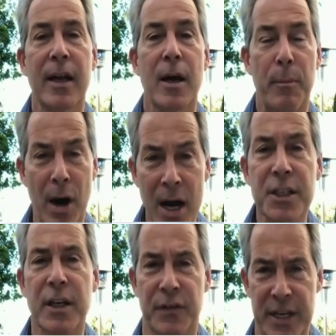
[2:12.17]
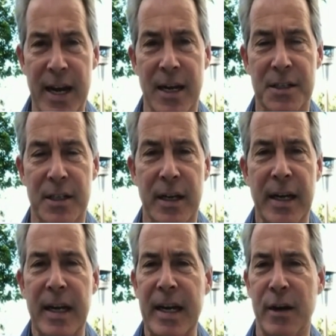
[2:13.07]
positive test
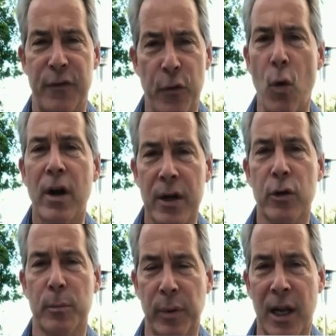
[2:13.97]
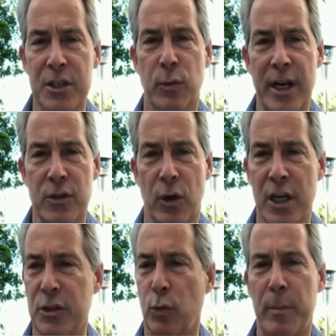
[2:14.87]
in 400 plus restaurants
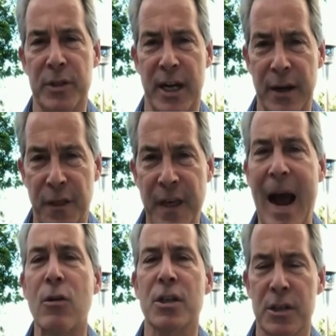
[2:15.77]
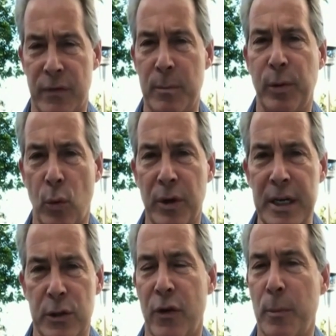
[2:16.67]
representing thousands of employees
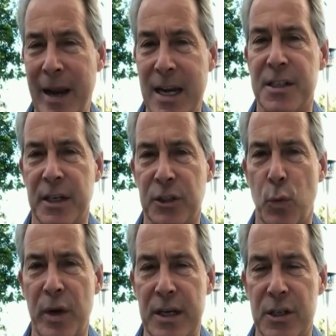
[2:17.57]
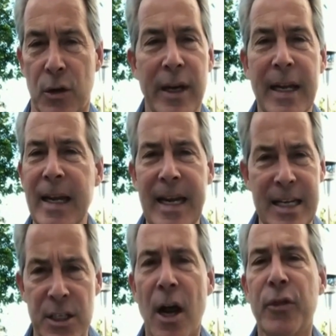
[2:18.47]
over the past 6 weeks. So it's
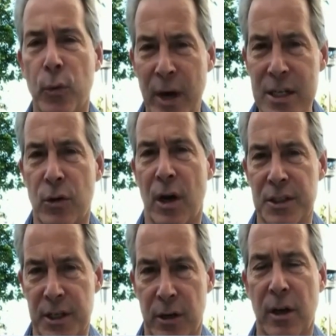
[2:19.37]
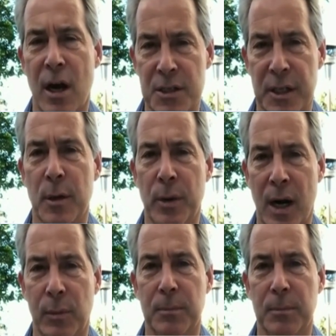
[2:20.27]
not the restaurants that are causing the problem.